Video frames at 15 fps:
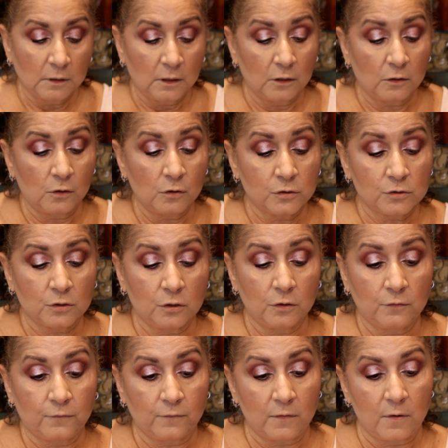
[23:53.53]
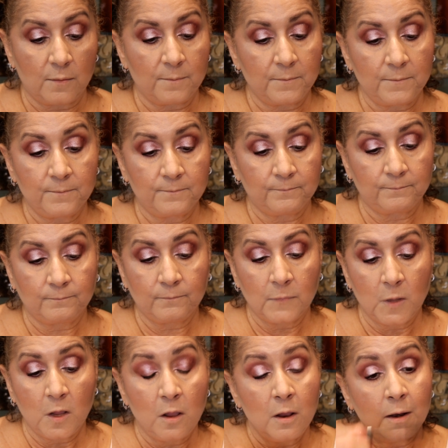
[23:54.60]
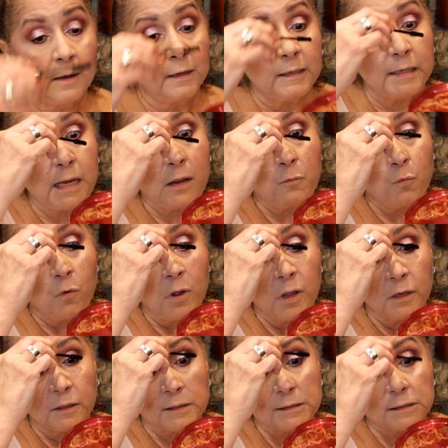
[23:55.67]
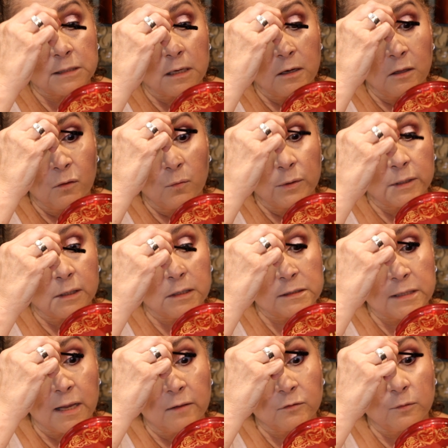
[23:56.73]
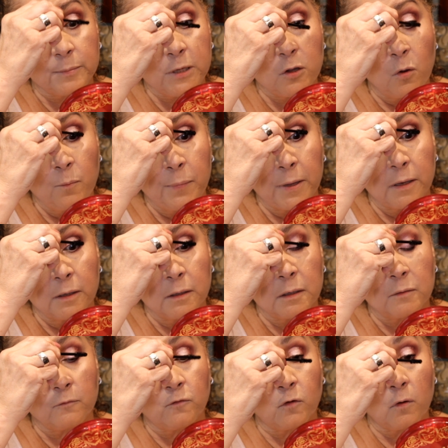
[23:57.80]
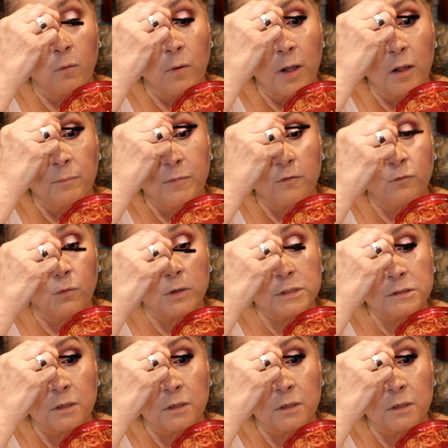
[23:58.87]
It looks good from day one. This is another one that doesn't have to be opened for a while before it